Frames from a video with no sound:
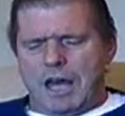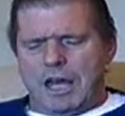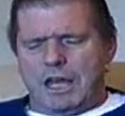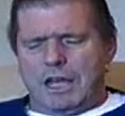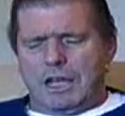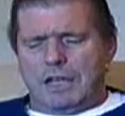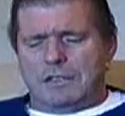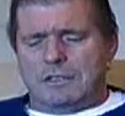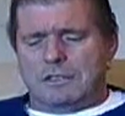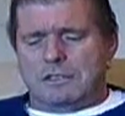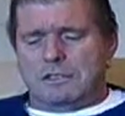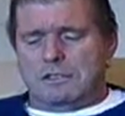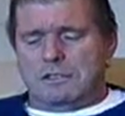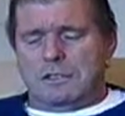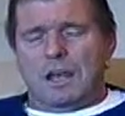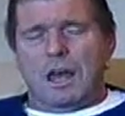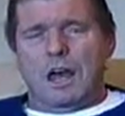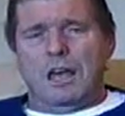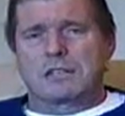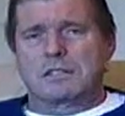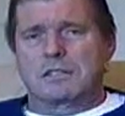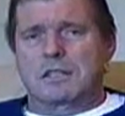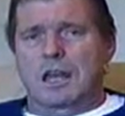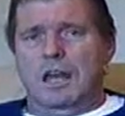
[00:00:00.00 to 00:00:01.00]
It's
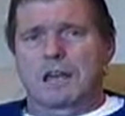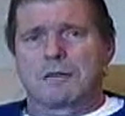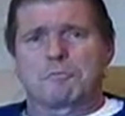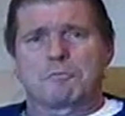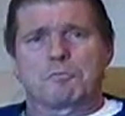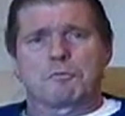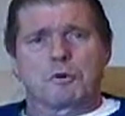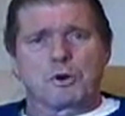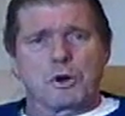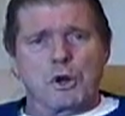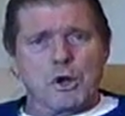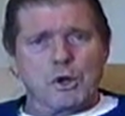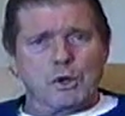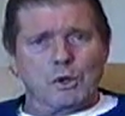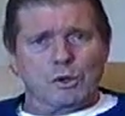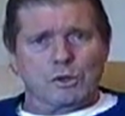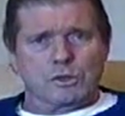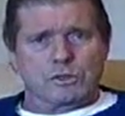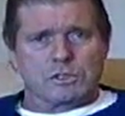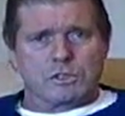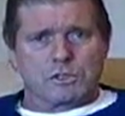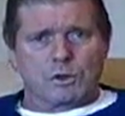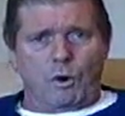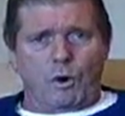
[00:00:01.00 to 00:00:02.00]
just a brutal
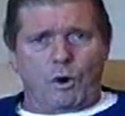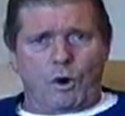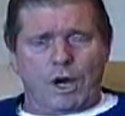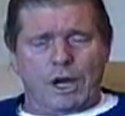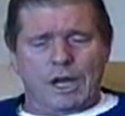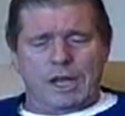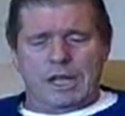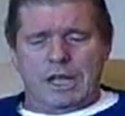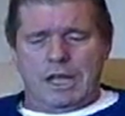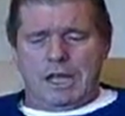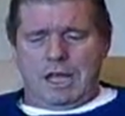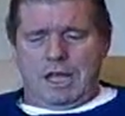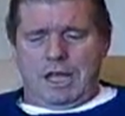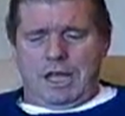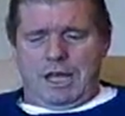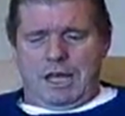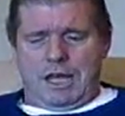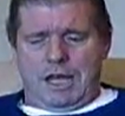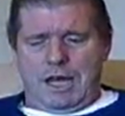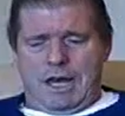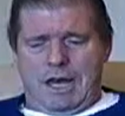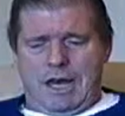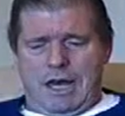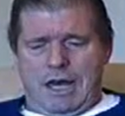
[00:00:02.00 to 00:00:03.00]
story.
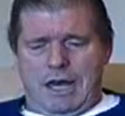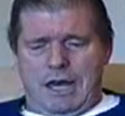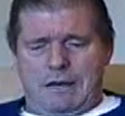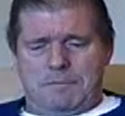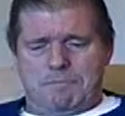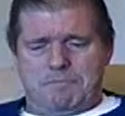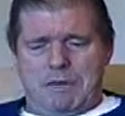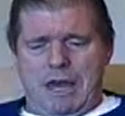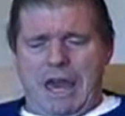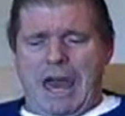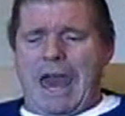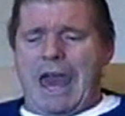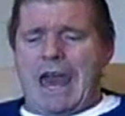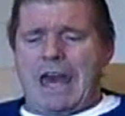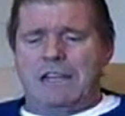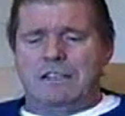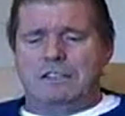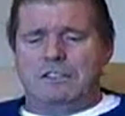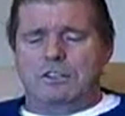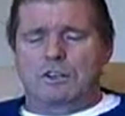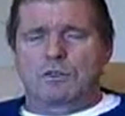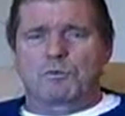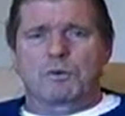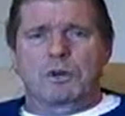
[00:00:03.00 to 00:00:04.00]

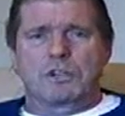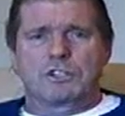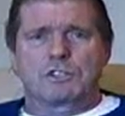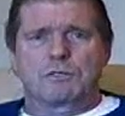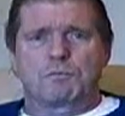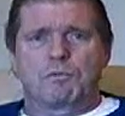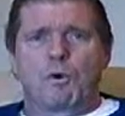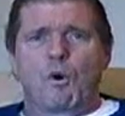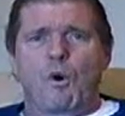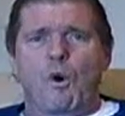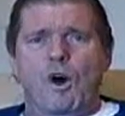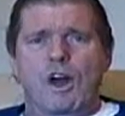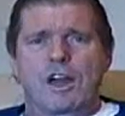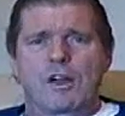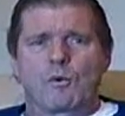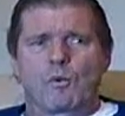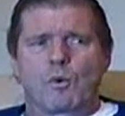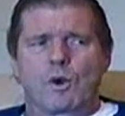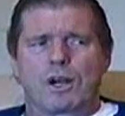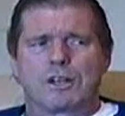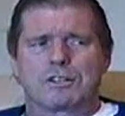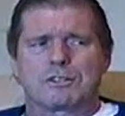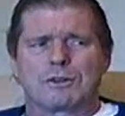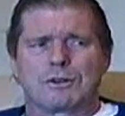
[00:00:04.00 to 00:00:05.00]
And you reach a point
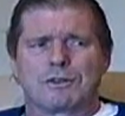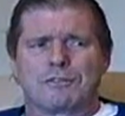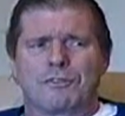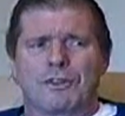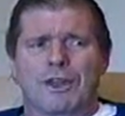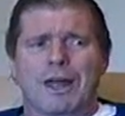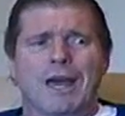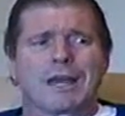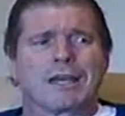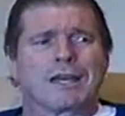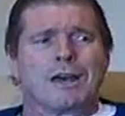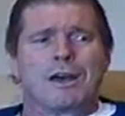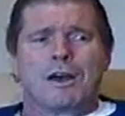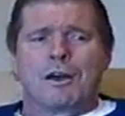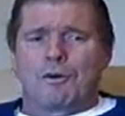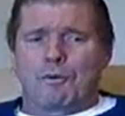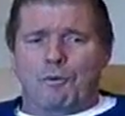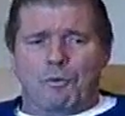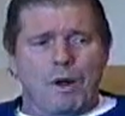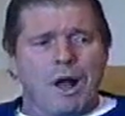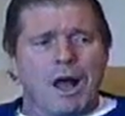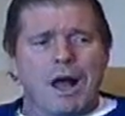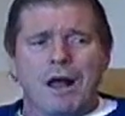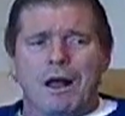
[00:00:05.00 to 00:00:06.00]
where it's sort of like,
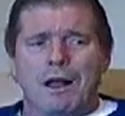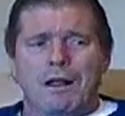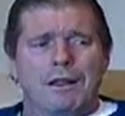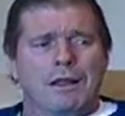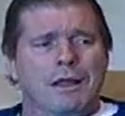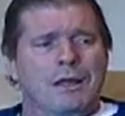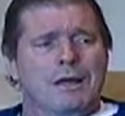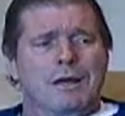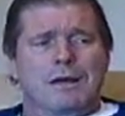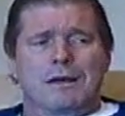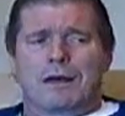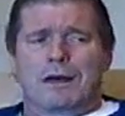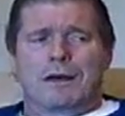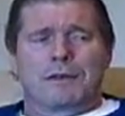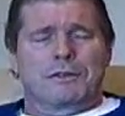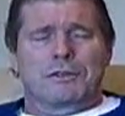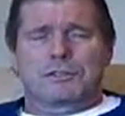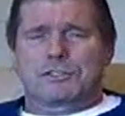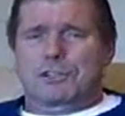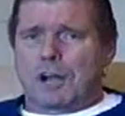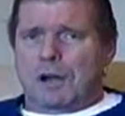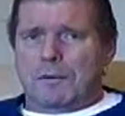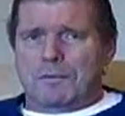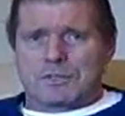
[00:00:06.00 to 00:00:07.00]
well, the
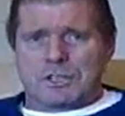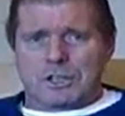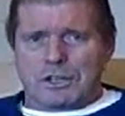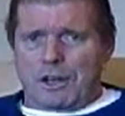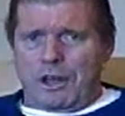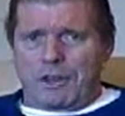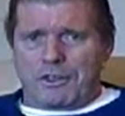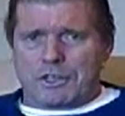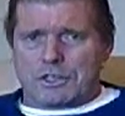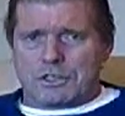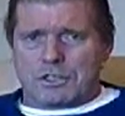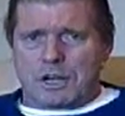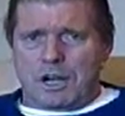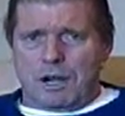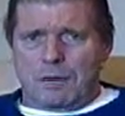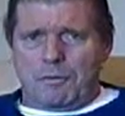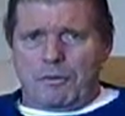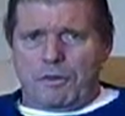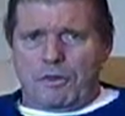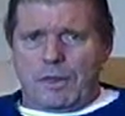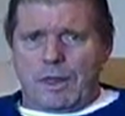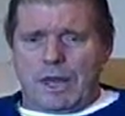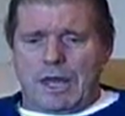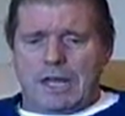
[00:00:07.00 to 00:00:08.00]
Germans did all these
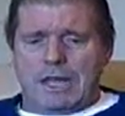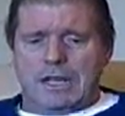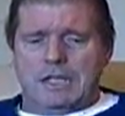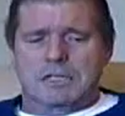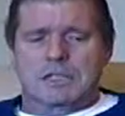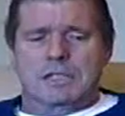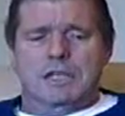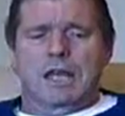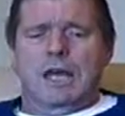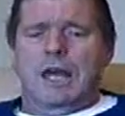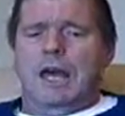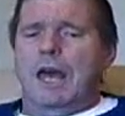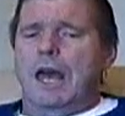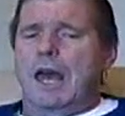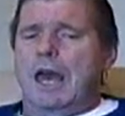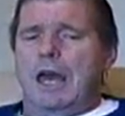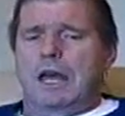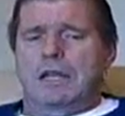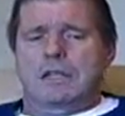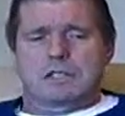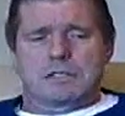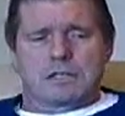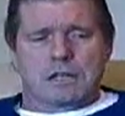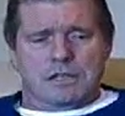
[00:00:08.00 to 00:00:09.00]
terrible things,
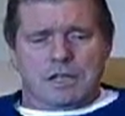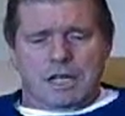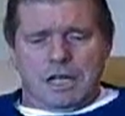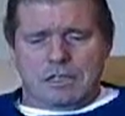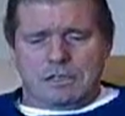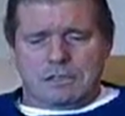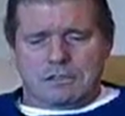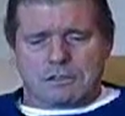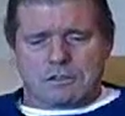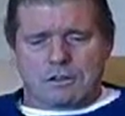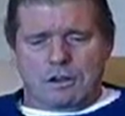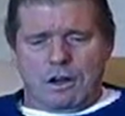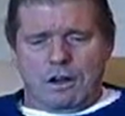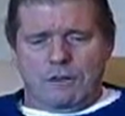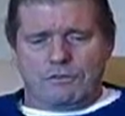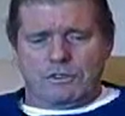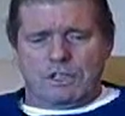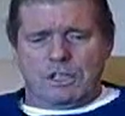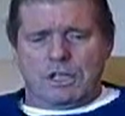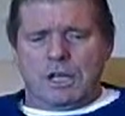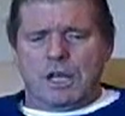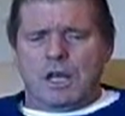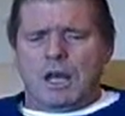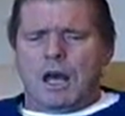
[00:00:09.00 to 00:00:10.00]
and so they deserved
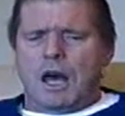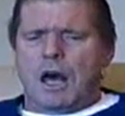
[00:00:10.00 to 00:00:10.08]
it.